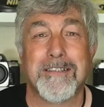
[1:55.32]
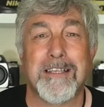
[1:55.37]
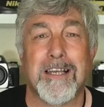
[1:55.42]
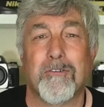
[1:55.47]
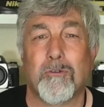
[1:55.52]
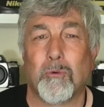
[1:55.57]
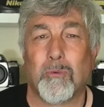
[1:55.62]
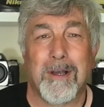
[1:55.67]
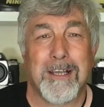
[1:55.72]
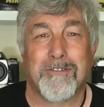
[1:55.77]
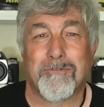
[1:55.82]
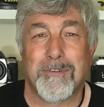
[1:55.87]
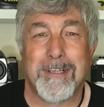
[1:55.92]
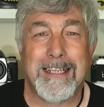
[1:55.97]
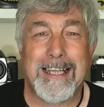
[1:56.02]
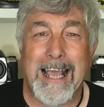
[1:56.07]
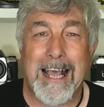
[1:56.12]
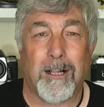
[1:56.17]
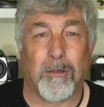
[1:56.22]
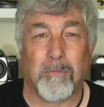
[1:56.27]
they're always
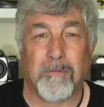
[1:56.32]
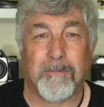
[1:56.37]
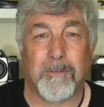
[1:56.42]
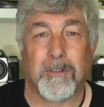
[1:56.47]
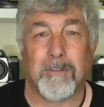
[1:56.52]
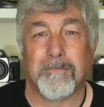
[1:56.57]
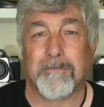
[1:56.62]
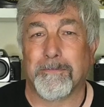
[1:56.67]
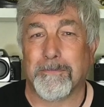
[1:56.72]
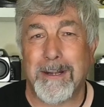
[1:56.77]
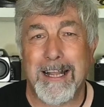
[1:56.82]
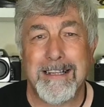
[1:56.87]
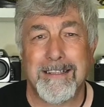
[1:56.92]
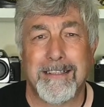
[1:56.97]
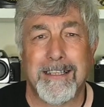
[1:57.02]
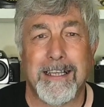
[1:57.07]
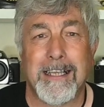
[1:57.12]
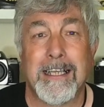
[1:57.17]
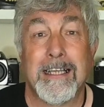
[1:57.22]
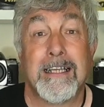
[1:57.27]
really helpful and
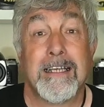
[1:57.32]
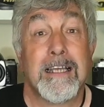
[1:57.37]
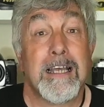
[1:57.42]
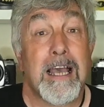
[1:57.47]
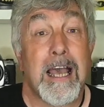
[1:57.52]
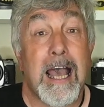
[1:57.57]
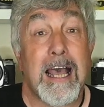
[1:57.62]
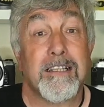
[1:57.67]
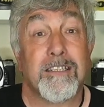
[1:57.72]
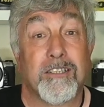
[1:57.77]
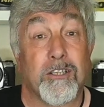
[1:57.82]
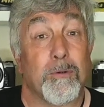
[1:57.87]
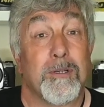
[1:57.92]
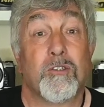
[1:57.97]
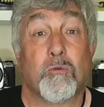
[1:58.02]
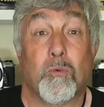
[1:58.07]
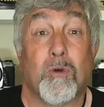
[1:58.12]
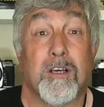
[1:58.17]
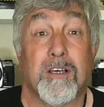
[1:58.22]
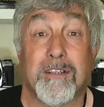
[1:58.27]
friendly, and so
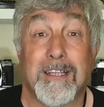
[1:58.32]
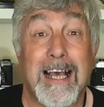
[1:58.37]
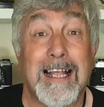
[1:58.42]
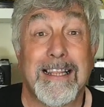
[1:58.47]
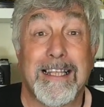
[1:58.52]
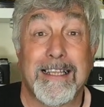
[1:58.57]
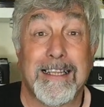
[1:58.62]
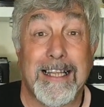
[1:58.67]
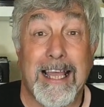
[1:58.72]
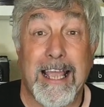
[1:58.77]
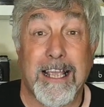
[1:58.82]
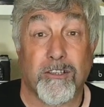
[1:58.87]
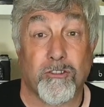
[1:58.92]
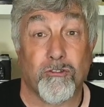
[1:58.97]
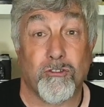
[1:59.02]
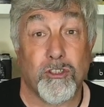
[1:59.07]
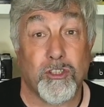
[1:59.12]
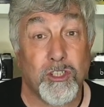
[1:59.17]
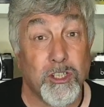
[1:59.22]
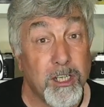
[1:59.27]
it's worth that little
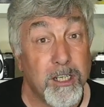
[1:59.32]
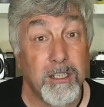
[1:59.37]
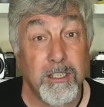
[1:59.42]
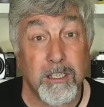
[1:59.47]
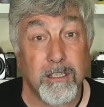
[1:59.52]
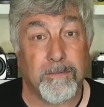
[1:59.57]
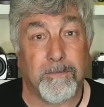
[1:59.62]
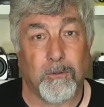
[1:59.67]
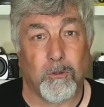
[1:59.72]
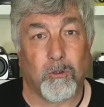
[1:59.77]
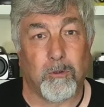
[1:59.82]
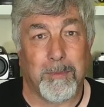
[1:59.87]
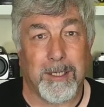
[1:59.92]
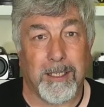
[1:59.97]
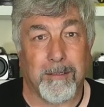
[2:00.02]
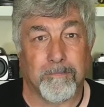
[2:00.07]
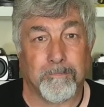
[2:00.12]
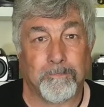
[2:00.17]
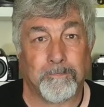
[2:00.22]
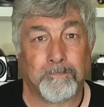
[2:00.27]
extra journey for
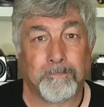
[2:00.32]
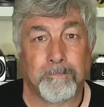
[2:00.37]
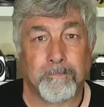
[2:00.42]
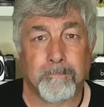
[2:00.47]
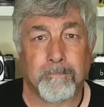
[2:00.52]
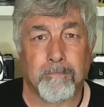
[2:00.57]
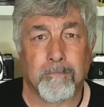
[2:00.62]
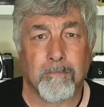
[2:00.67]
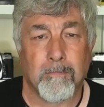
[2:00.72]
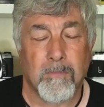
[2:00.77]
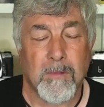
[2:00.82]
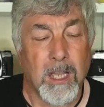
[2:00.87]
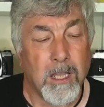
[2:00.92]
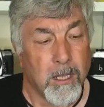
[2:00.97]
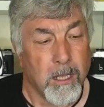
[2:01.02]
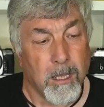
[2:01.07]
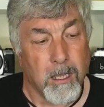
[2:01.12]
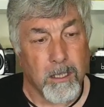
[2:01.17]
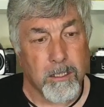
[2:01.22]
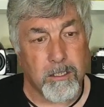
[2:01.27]
me.
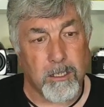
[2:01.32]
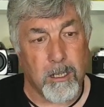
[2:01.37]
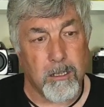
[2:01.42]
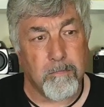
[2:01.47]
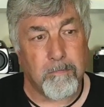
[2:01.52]
So